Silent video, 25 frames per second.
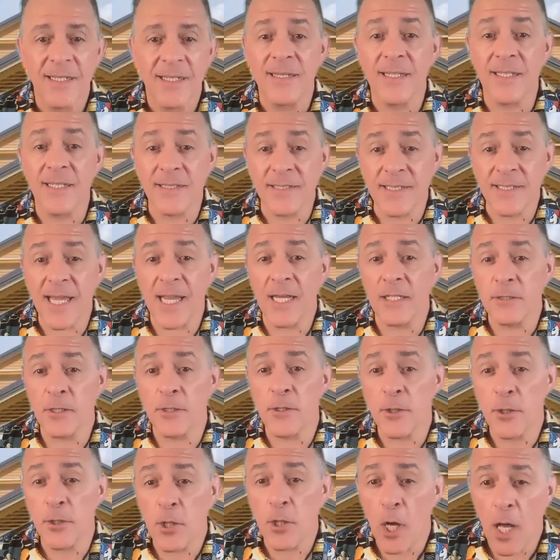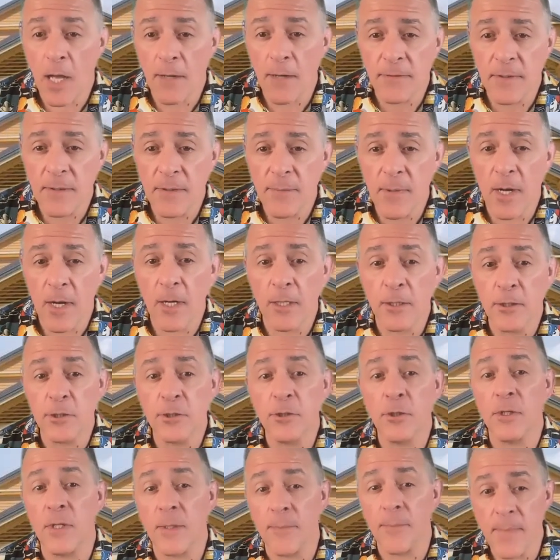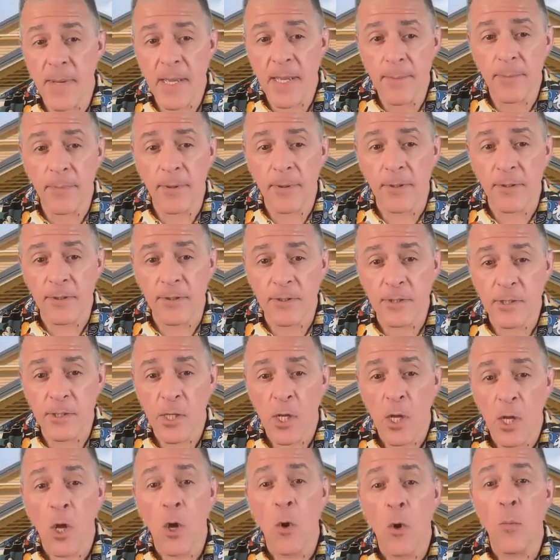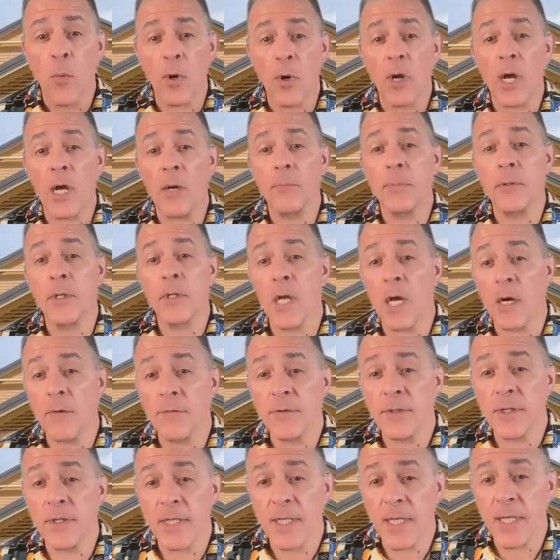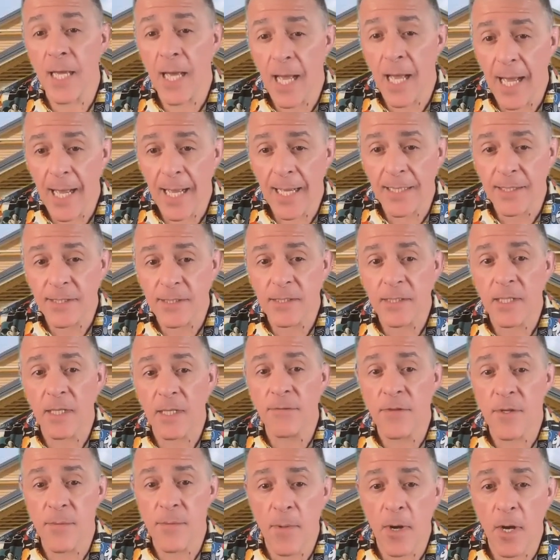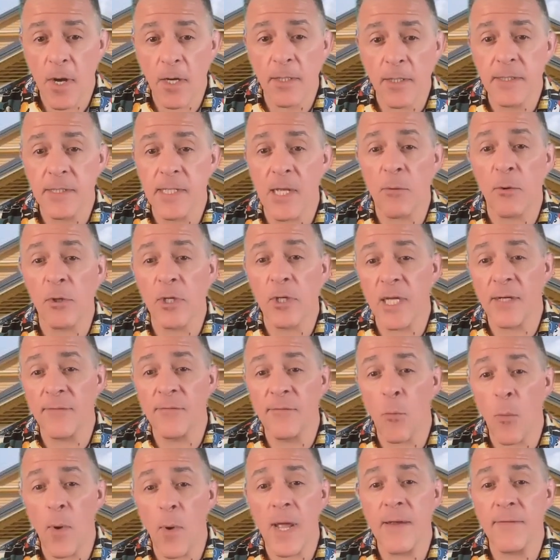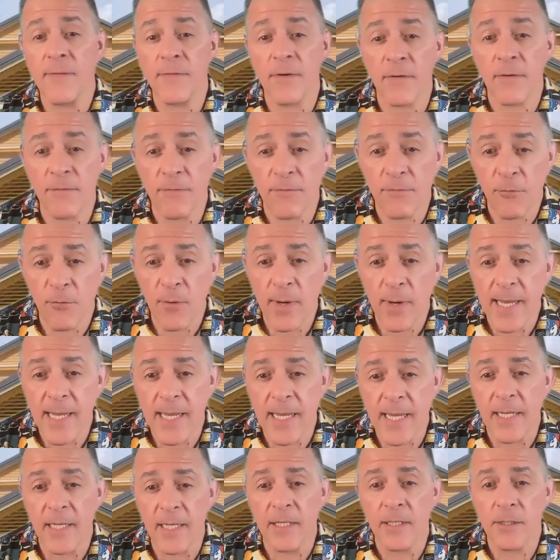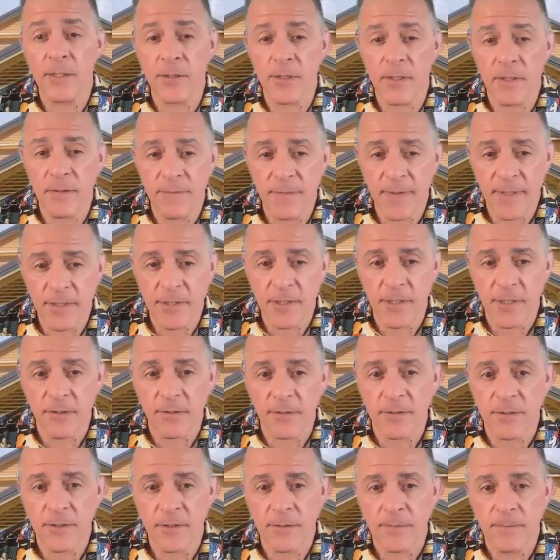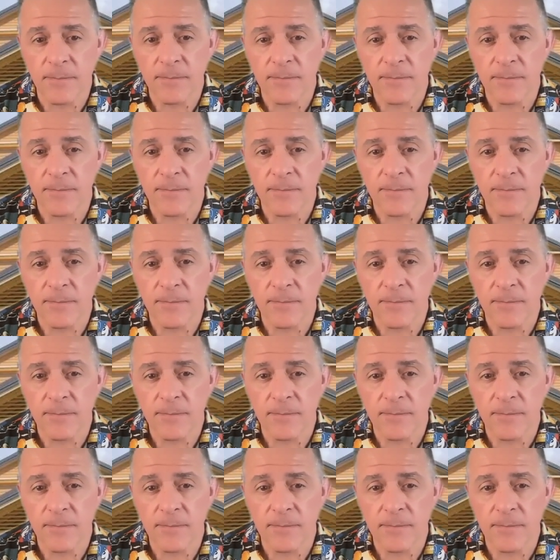The sale of the coffee mugs to the members will help cover the cost of the mugs that we'll give away for free to the visitors.